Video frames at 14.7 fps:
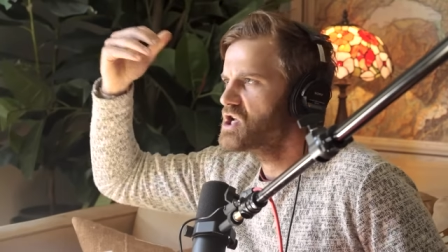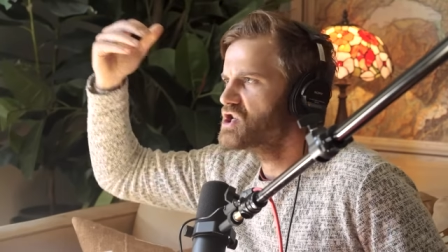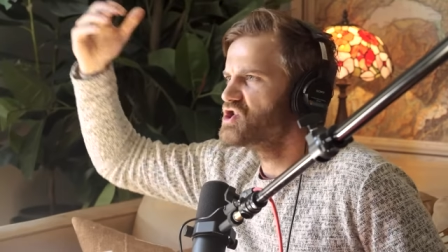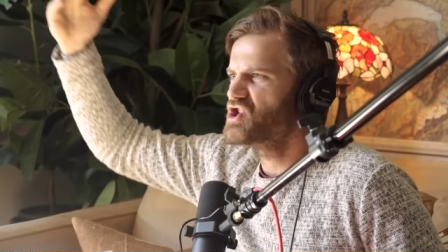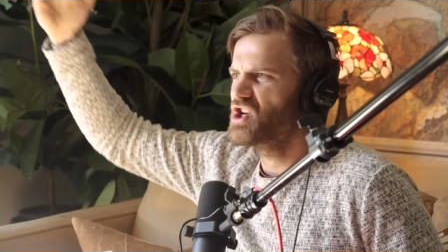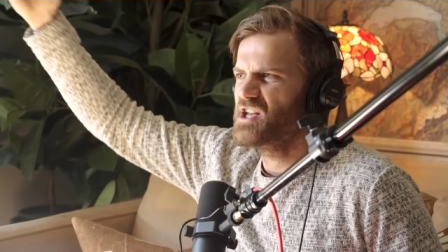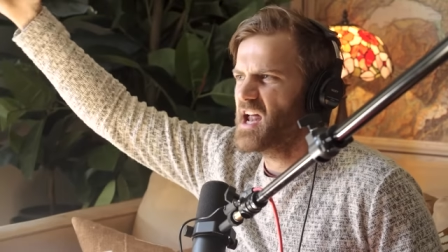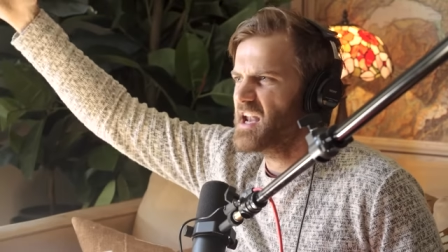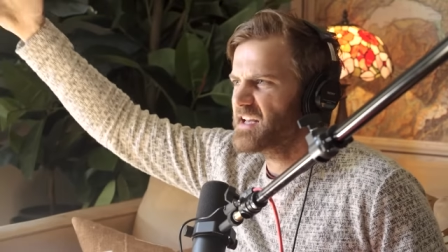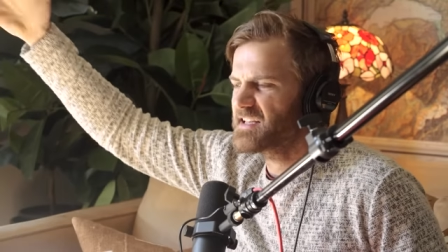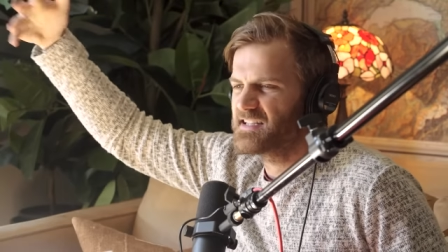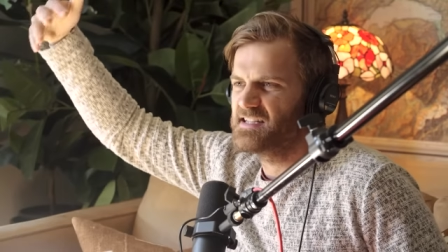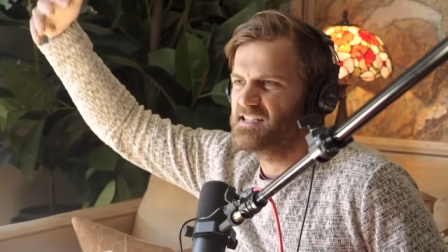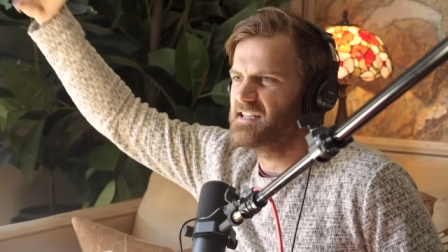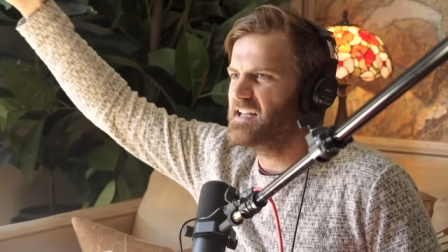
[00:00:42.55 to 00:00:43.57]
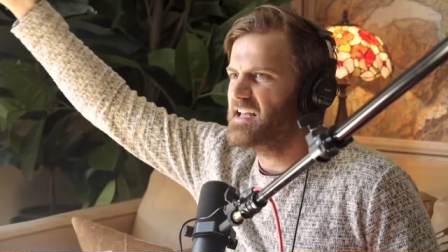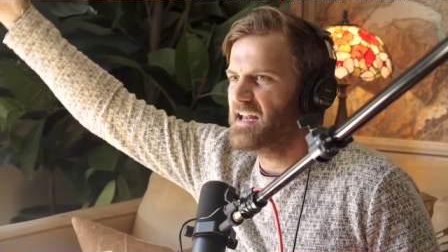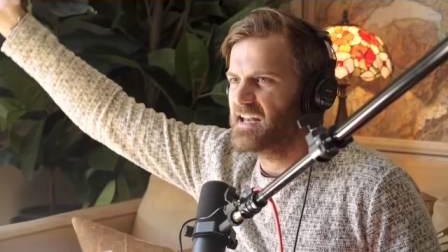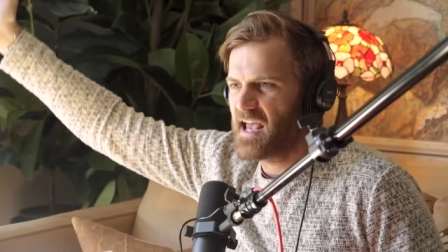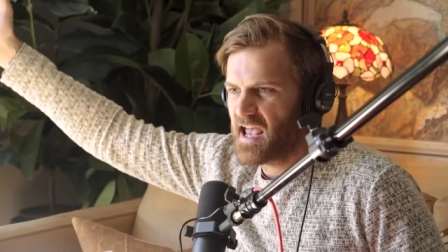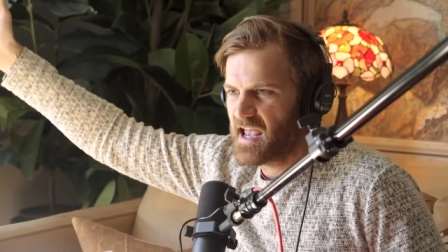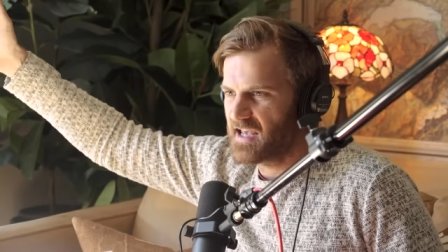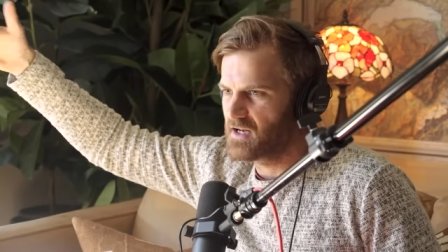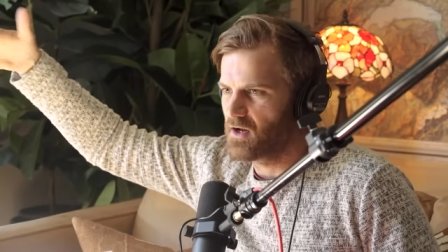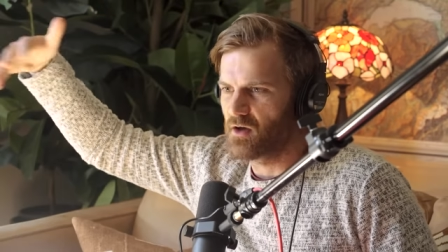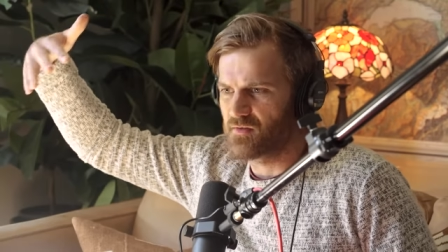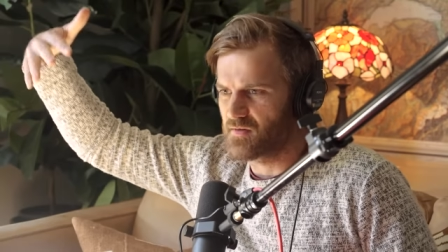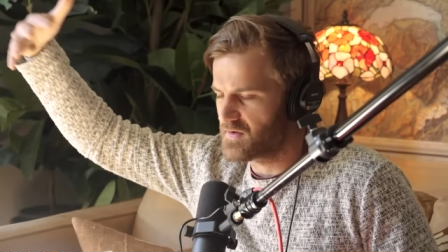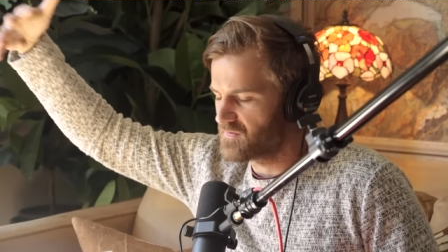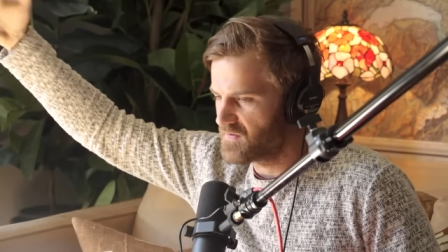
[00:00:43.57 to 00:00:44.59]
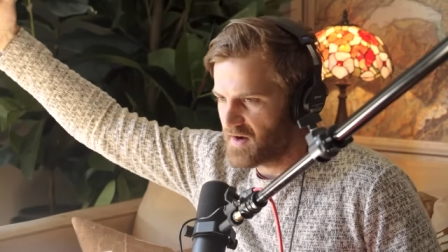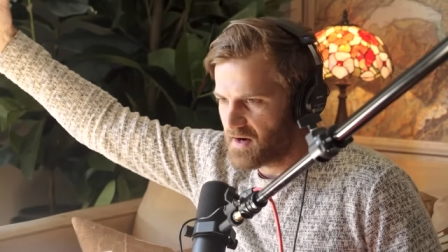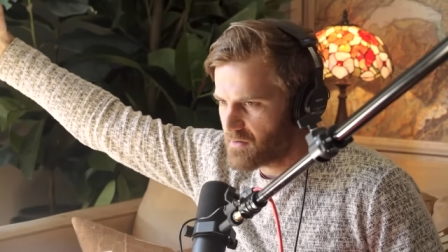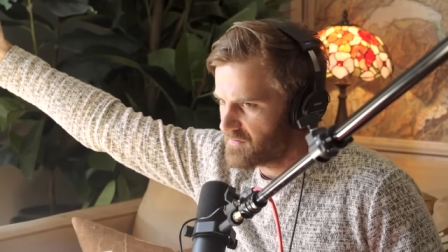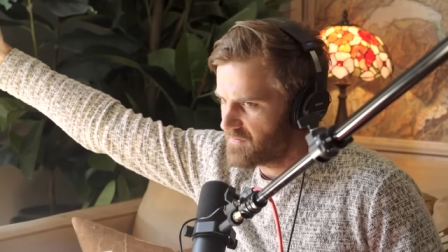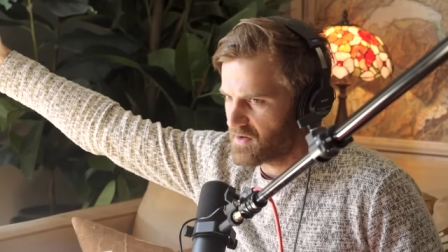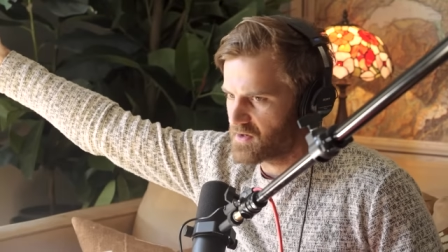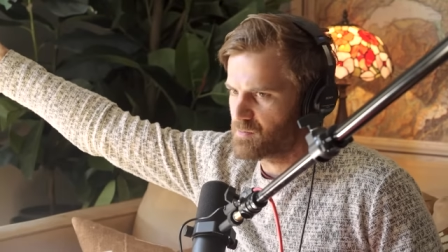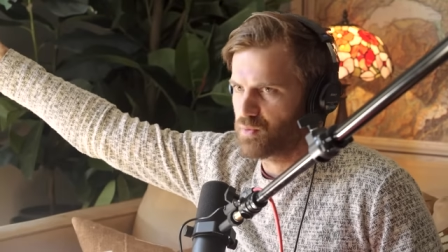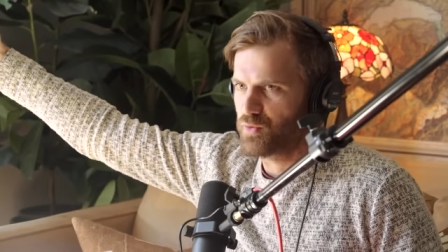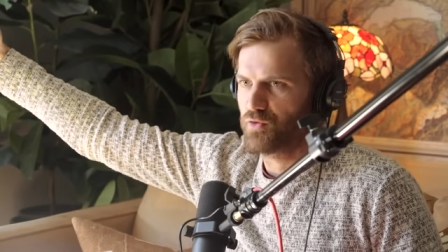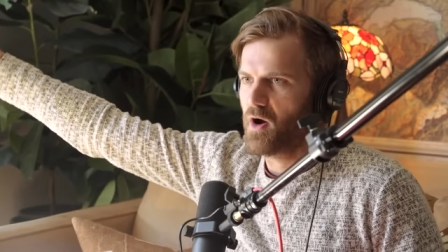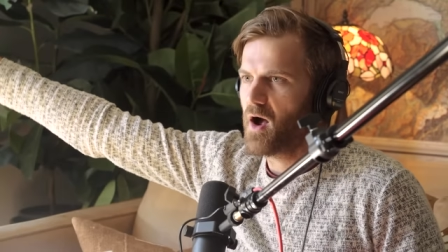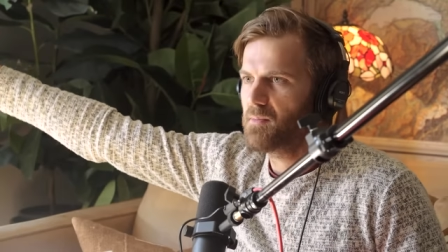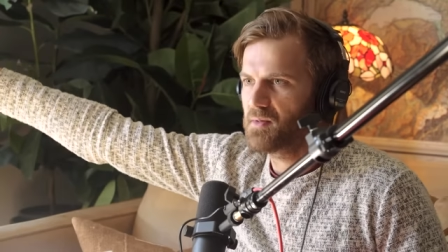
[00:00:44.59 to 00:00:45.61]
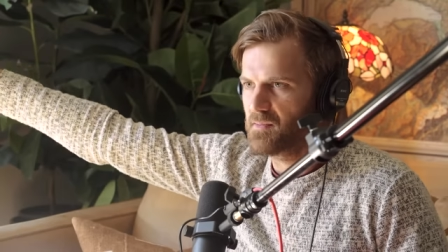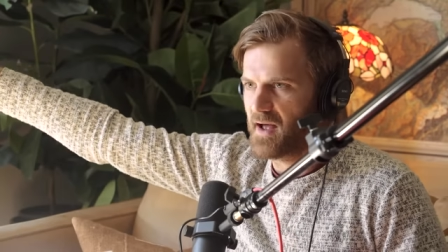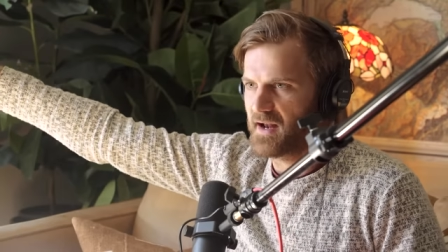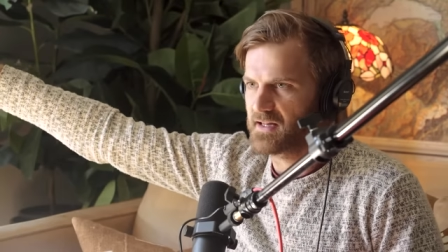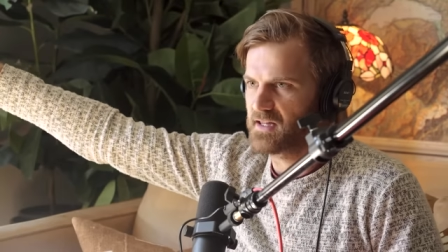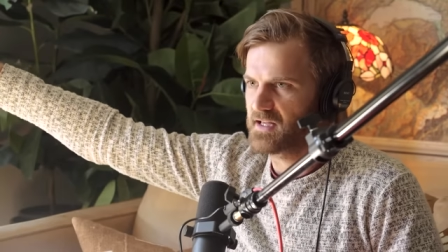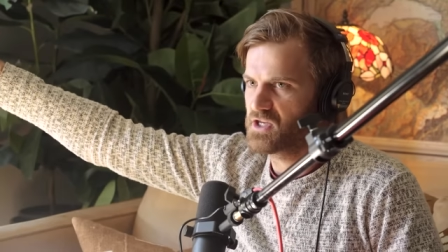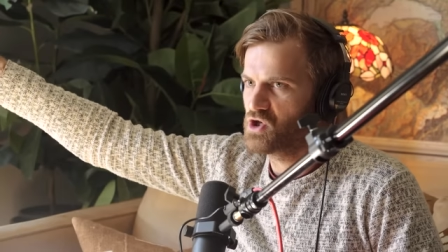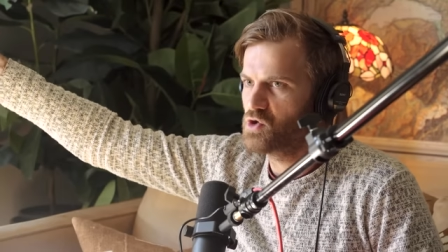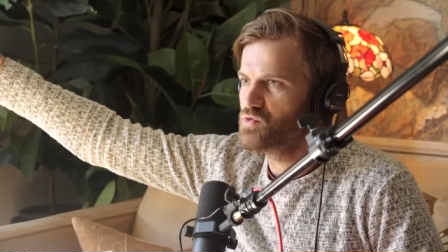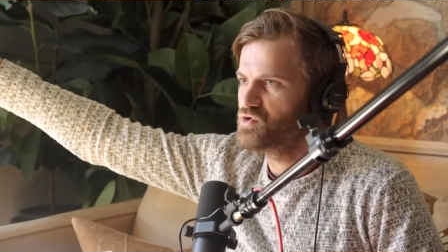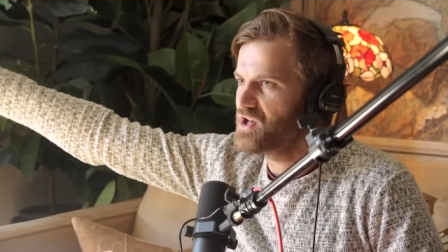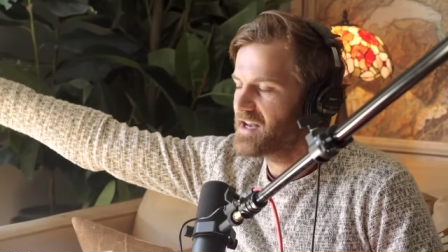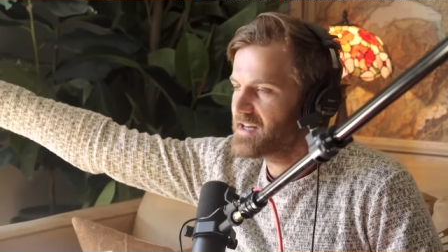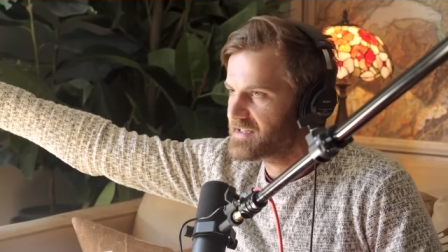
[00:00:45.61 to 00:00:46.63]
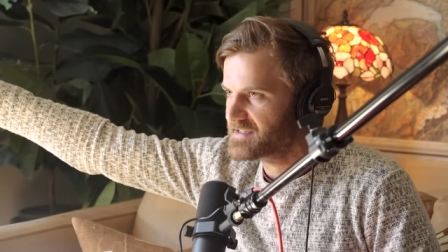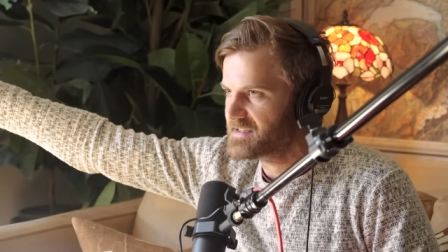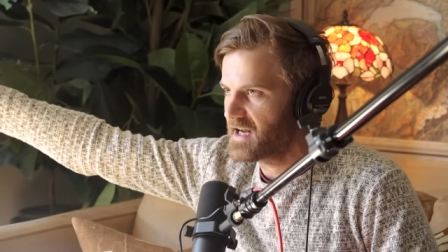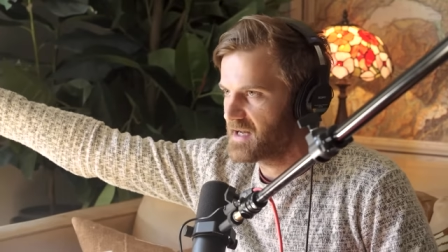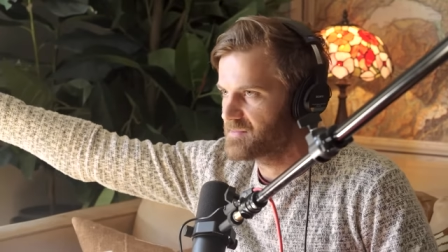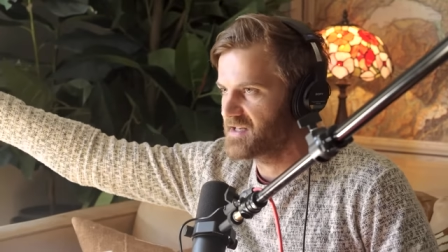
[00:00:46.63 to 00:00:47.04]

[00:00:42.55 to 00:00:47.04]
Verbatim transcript: genetics and DNA and all like very, very problematic like eugenics types